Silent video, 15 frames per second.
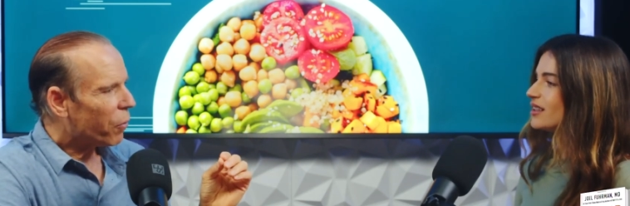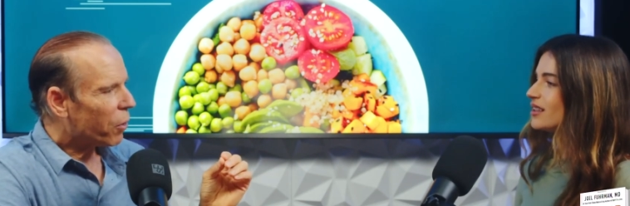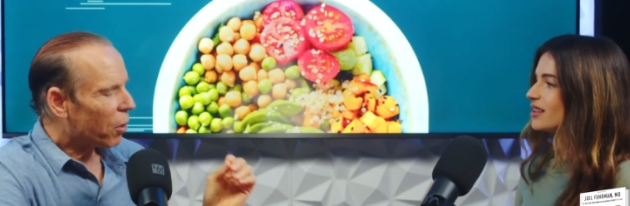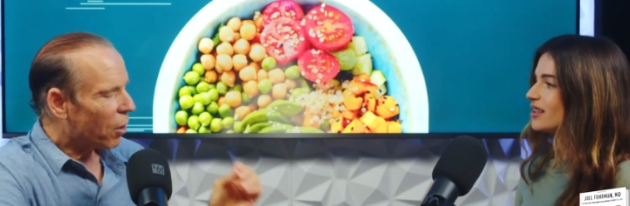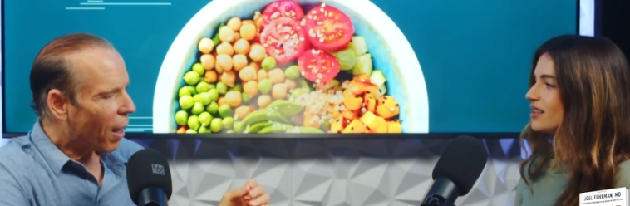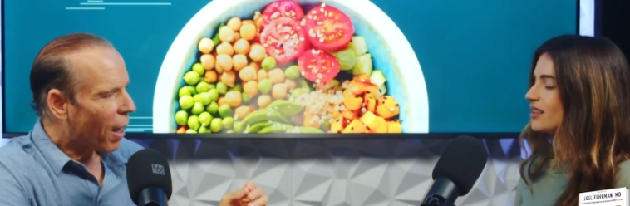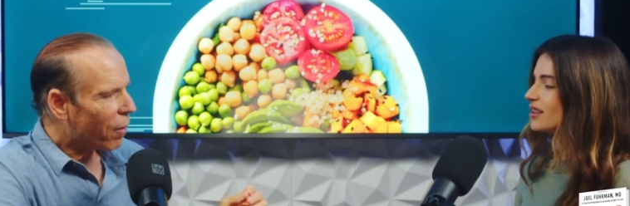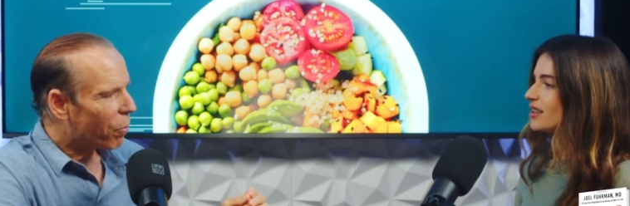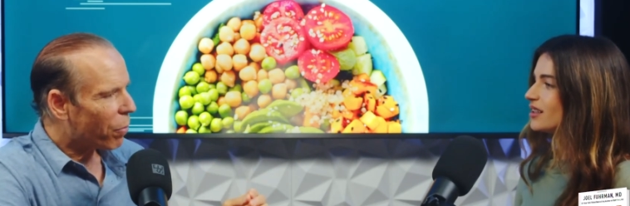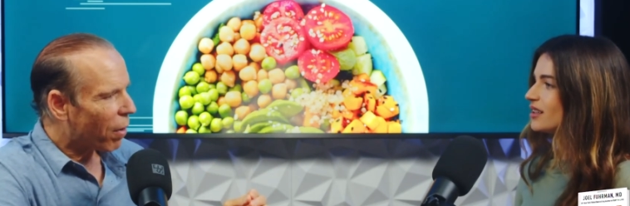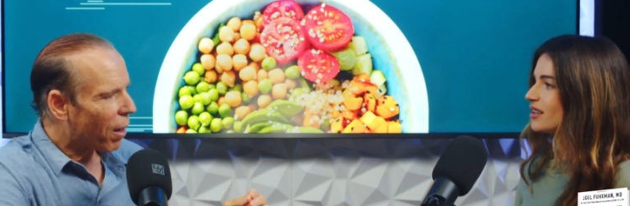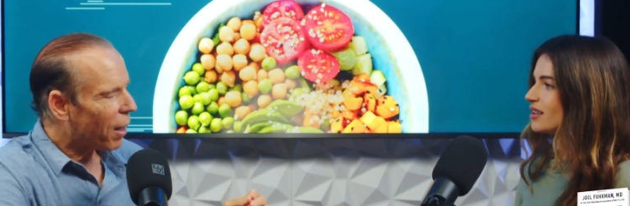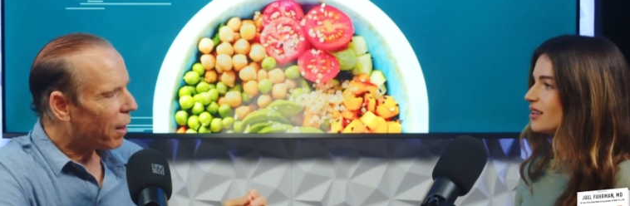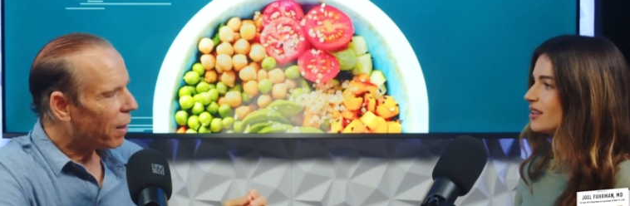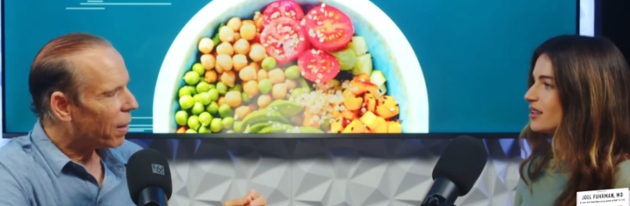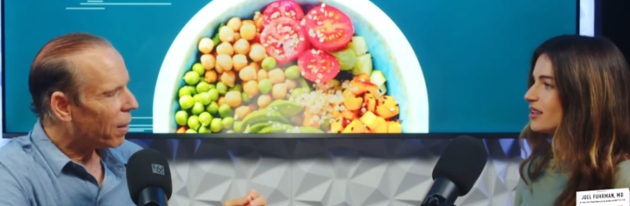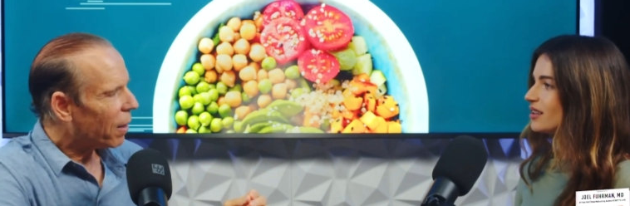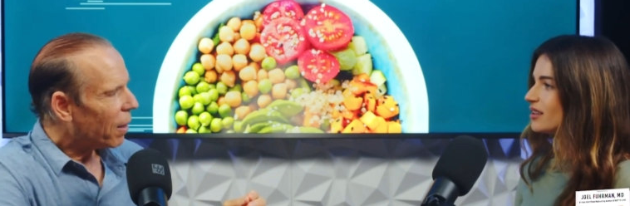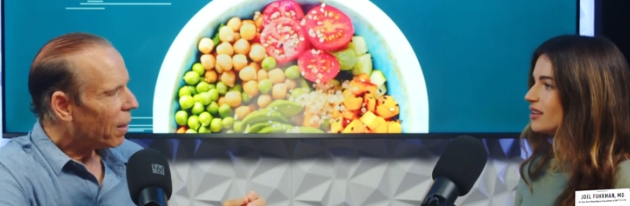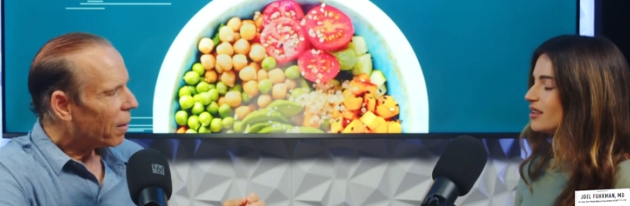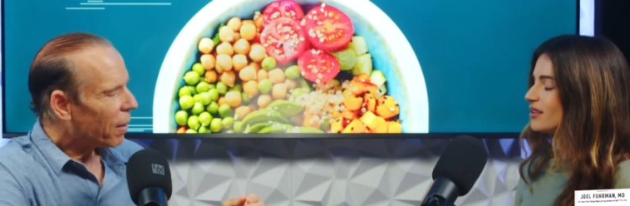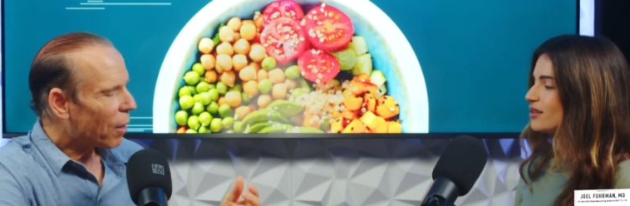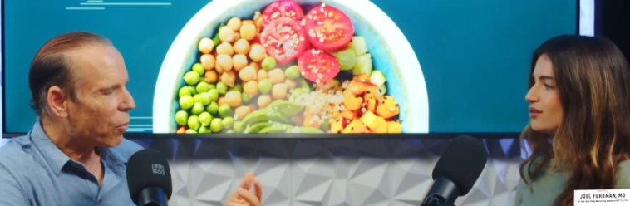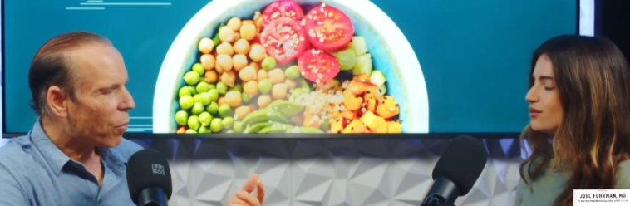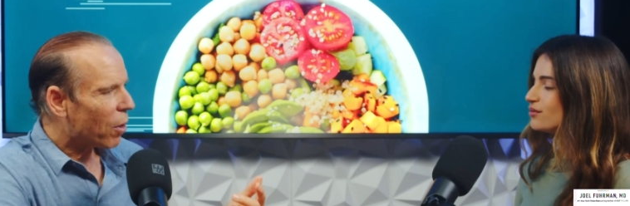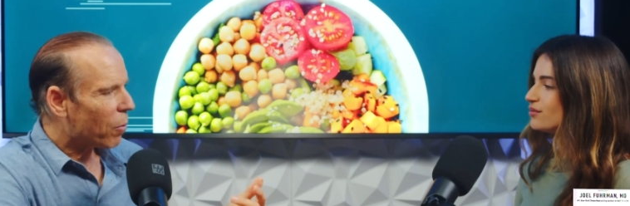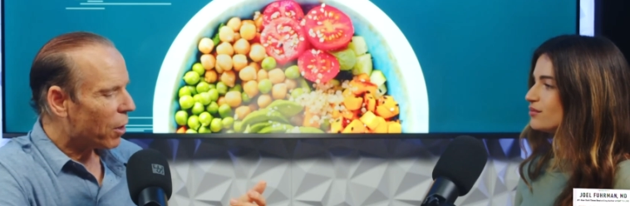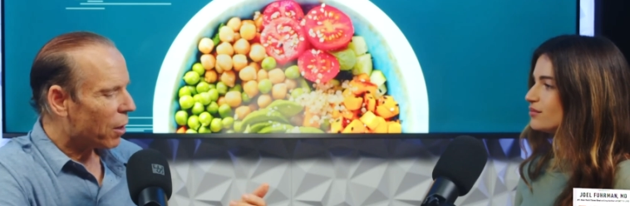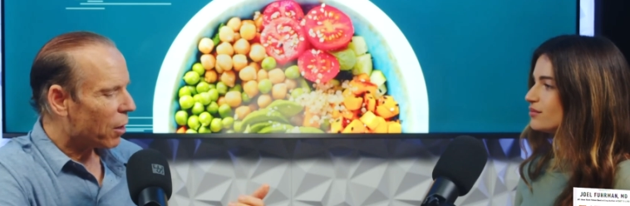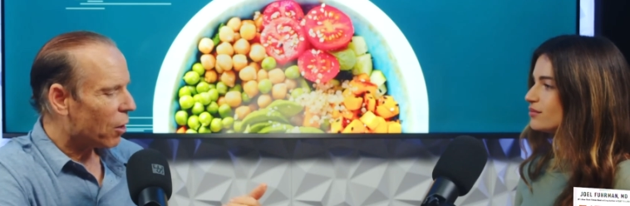Speaker 1: If you're going to have bread,
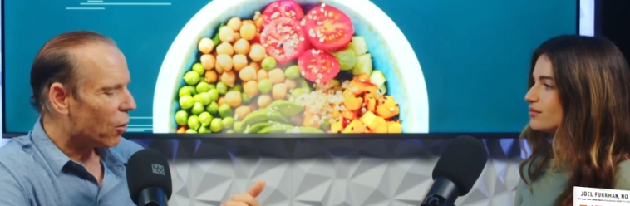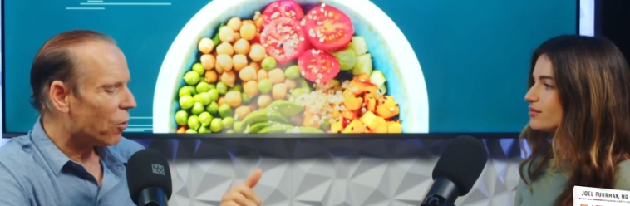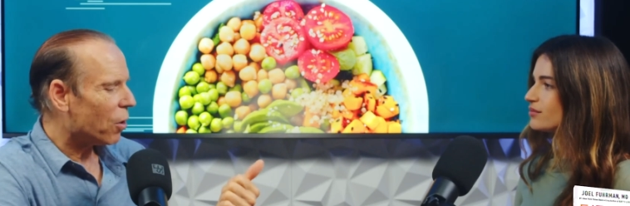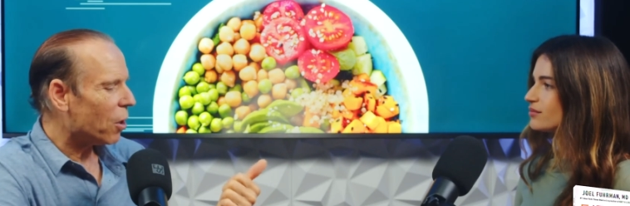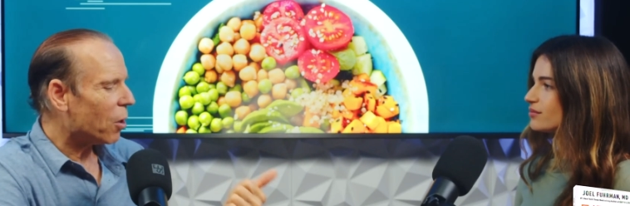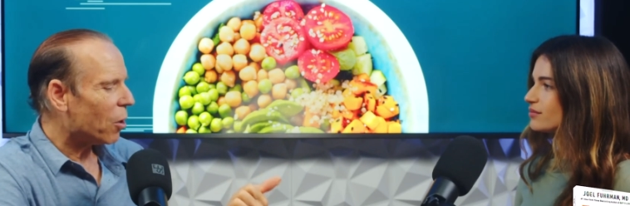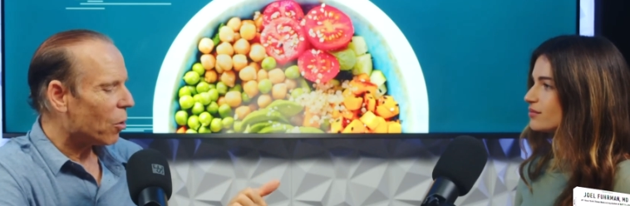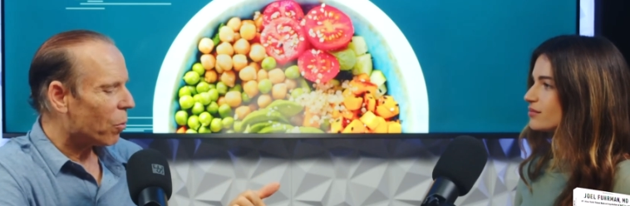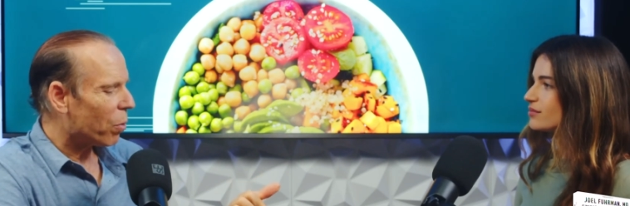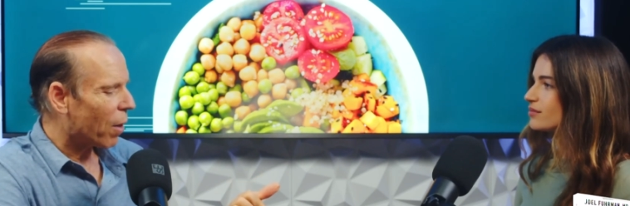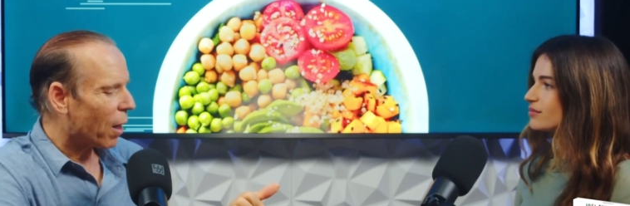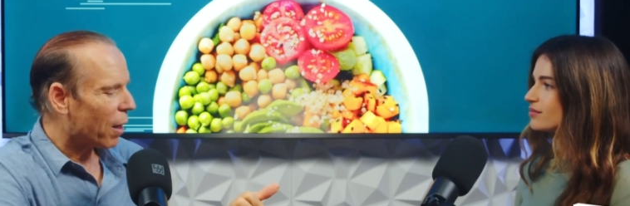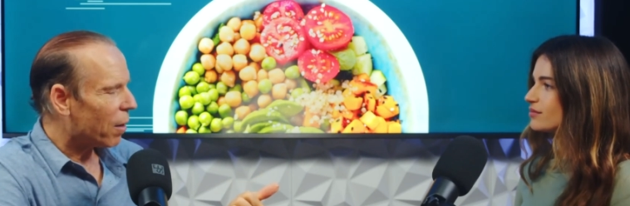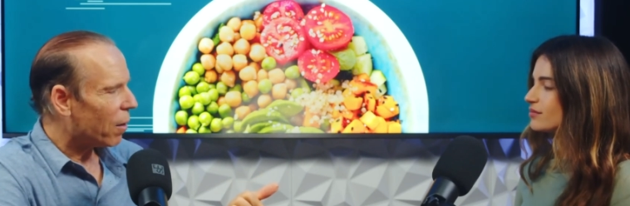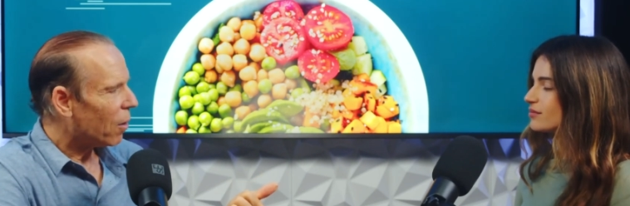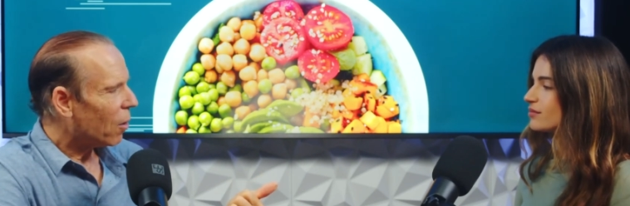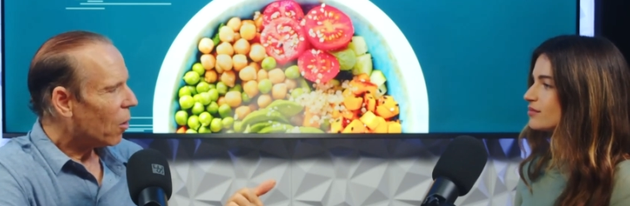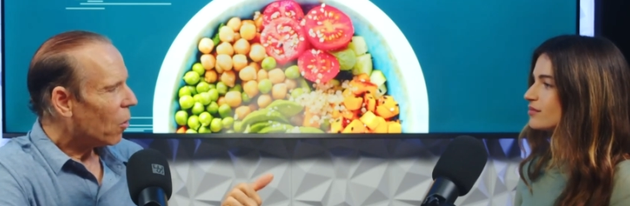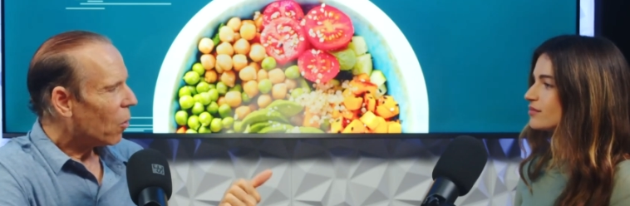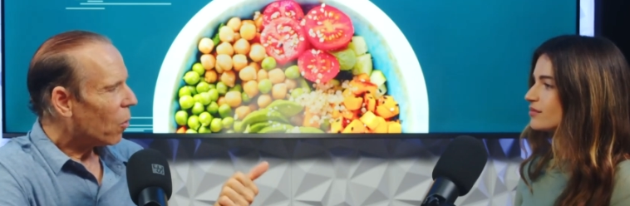that's why I'm eating the Ezekiel bread